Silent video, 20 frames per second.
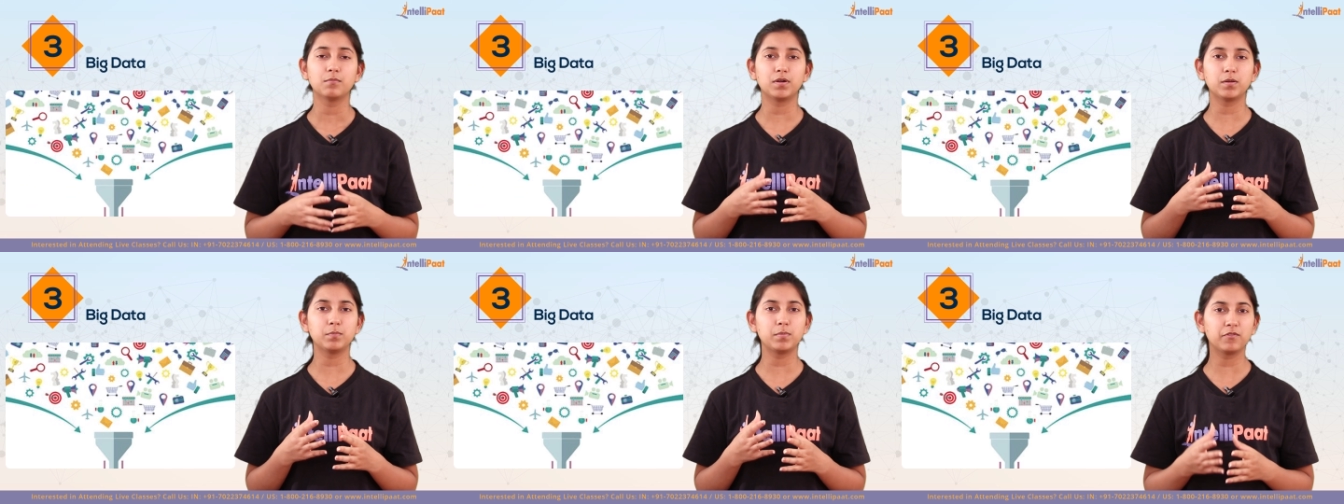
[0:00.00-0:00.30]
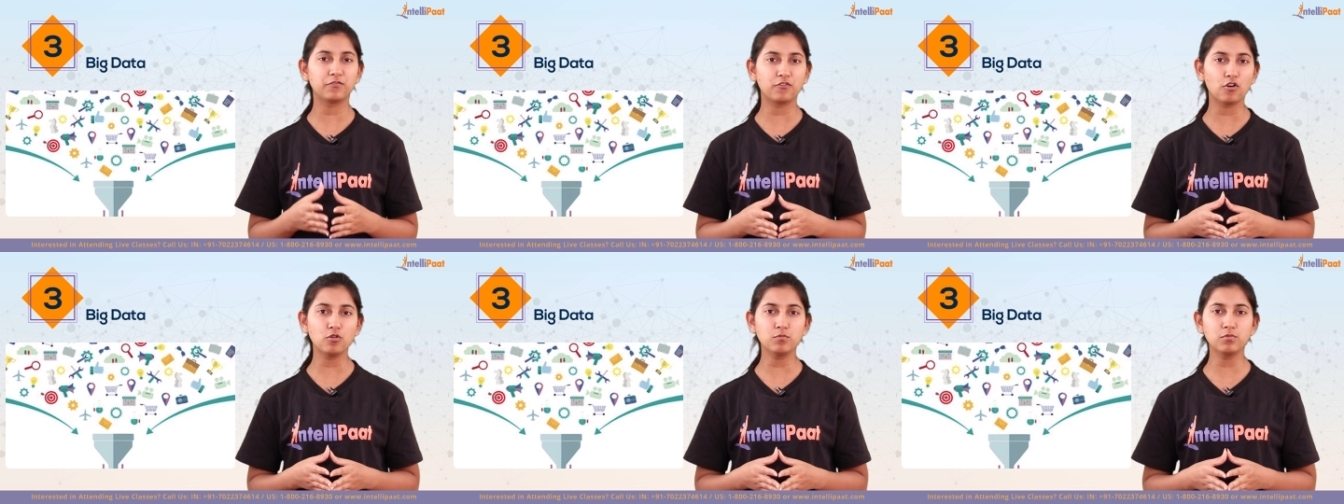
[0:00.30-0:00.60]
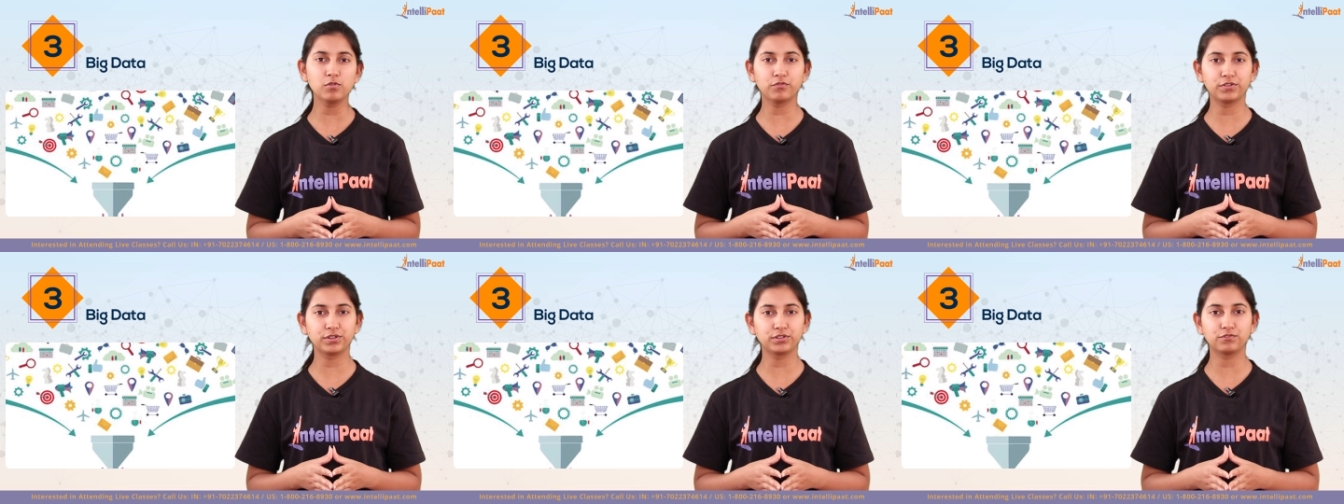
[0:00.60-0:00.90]
But before
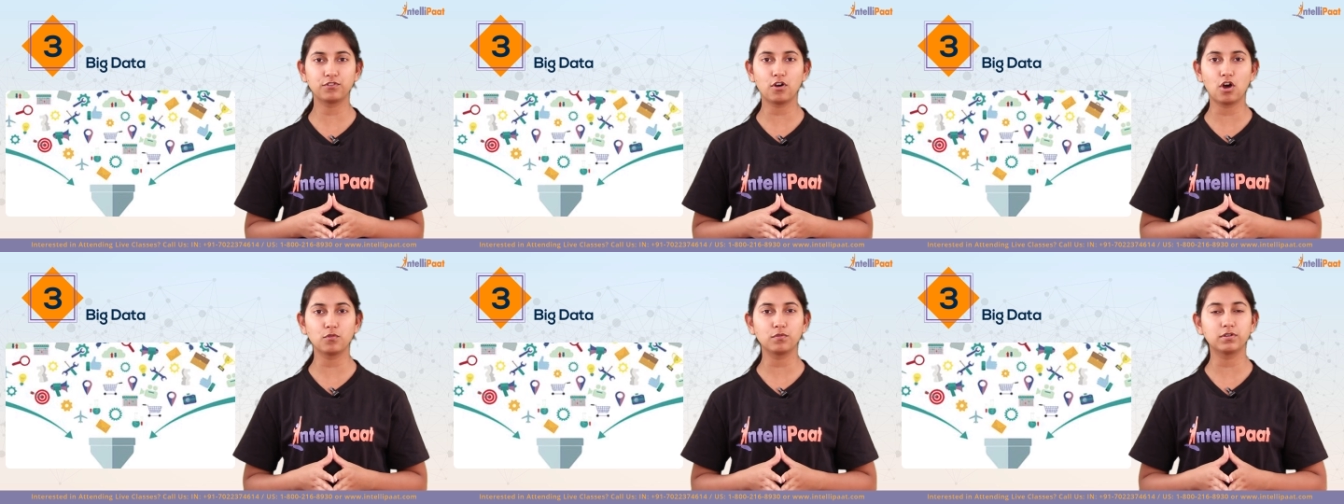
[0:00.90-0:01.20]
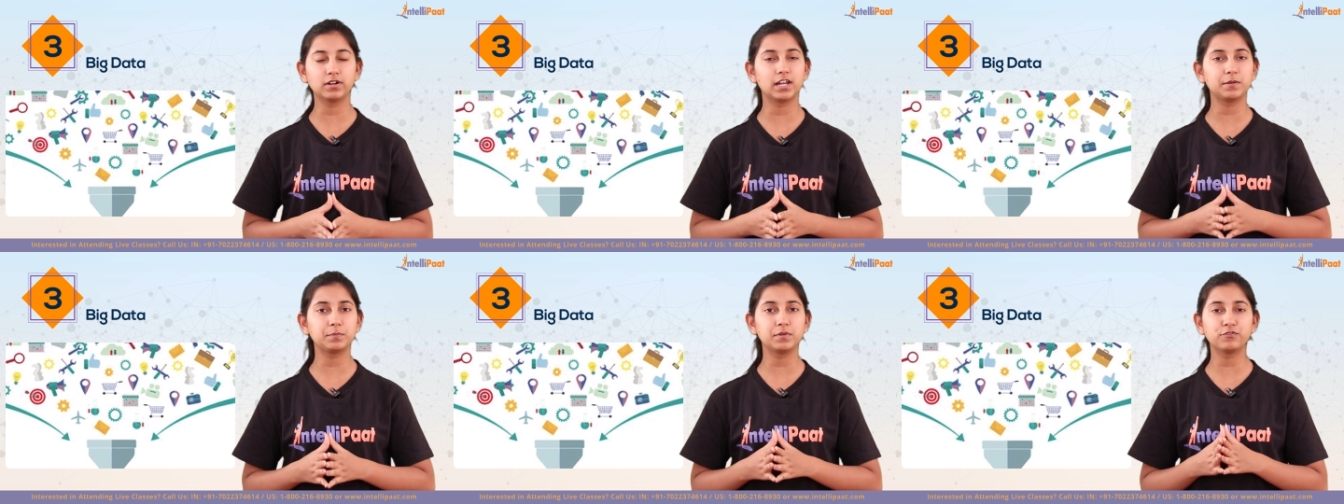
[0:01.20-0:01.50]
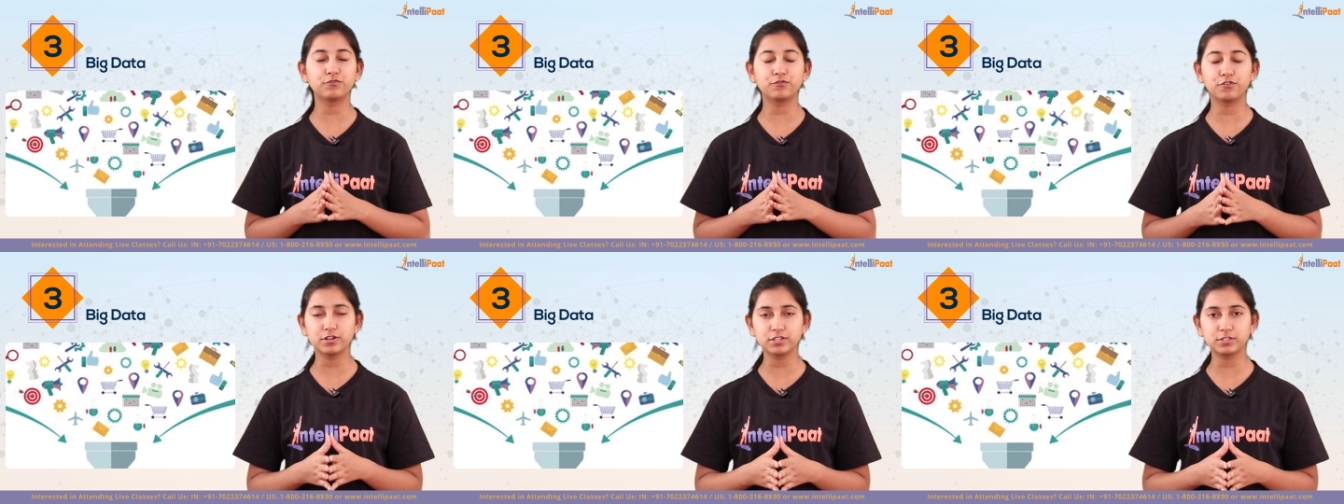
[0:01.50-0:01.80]
moving forward, let
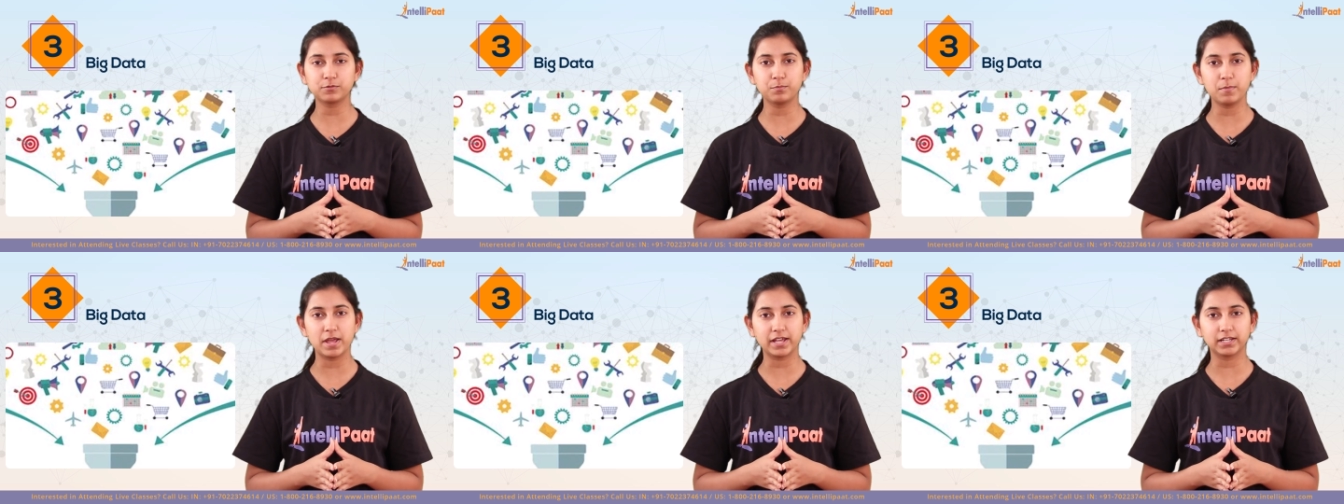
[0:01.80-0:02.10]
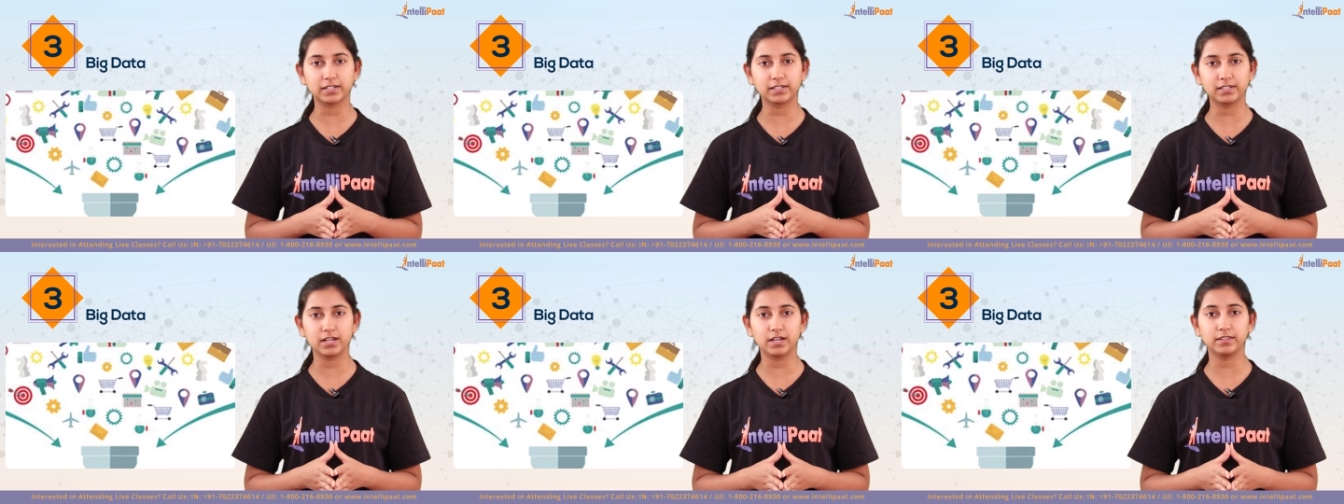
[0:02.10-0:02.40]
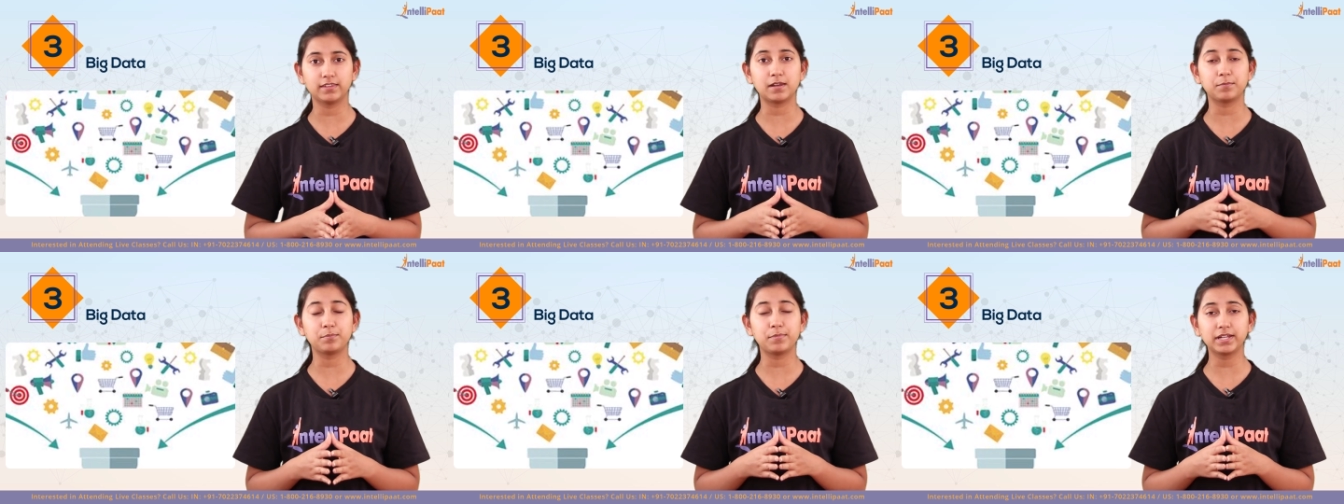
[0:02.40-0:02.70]
me first make it
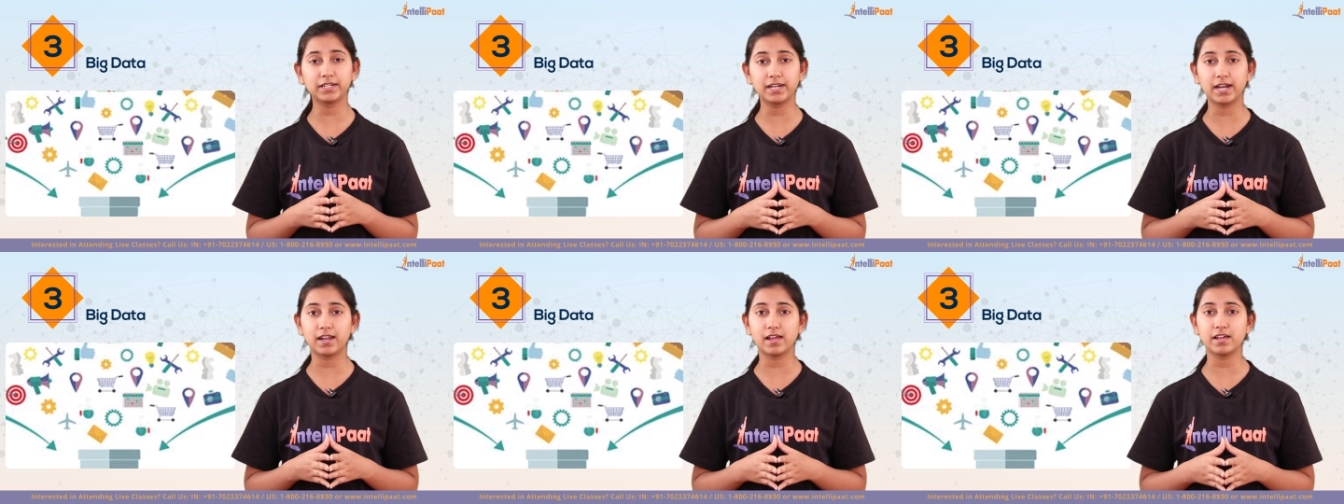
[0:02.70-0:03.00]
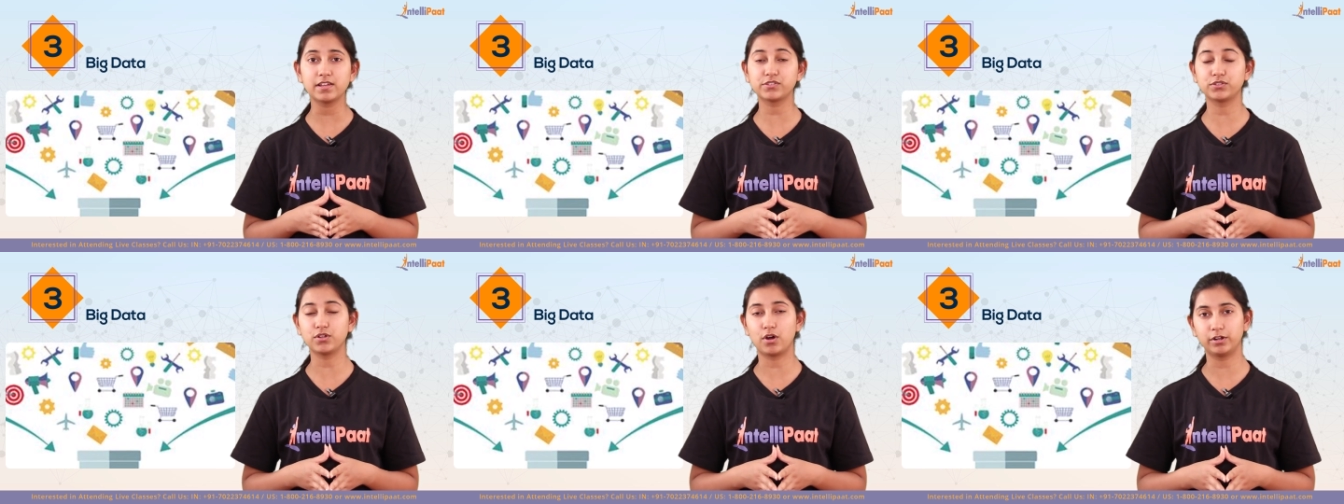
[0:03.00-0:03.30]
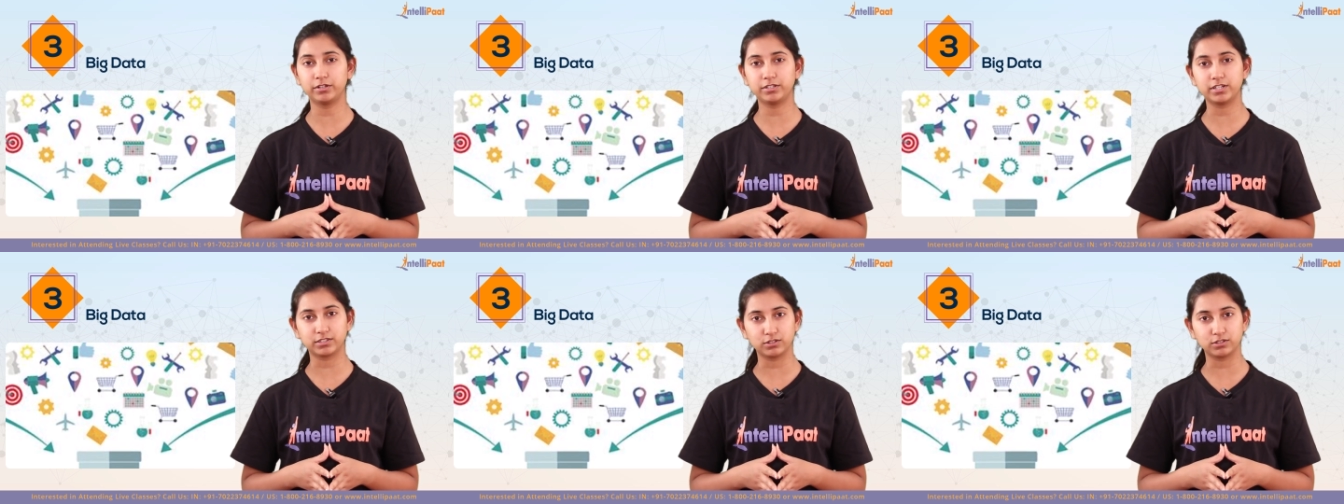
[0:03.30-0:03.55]
clear that big data is not a